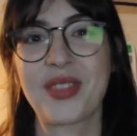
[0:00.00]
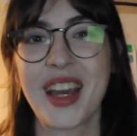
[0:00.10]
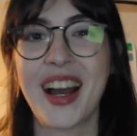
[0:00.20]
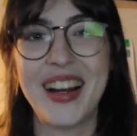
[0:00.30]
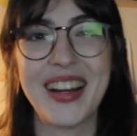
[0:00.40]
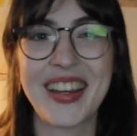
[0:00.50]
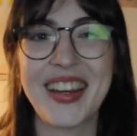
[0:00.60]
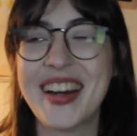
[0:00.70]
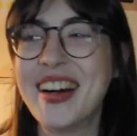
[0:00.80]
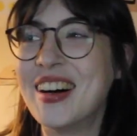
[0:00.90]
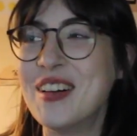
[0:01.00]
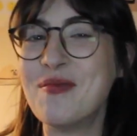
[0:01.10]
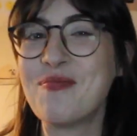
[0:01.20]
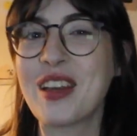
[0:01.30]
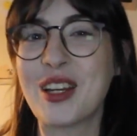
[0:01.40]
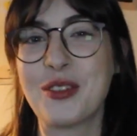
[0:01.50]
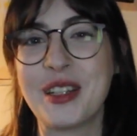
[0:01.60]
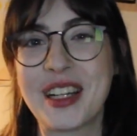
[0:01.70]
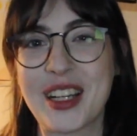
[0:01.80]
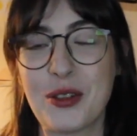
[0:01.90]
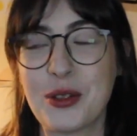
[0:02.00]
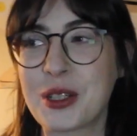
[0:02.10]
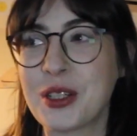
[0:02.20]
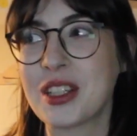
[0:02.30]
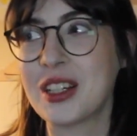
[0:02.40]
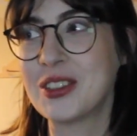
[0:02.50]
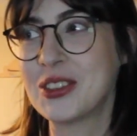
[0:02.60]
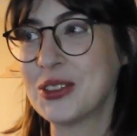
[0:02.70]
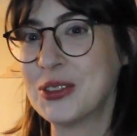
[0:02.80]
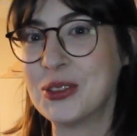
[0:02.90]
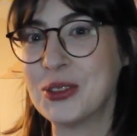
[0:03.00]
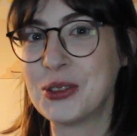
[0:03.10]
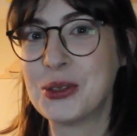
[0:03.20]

Hi, um, I think I forgot how to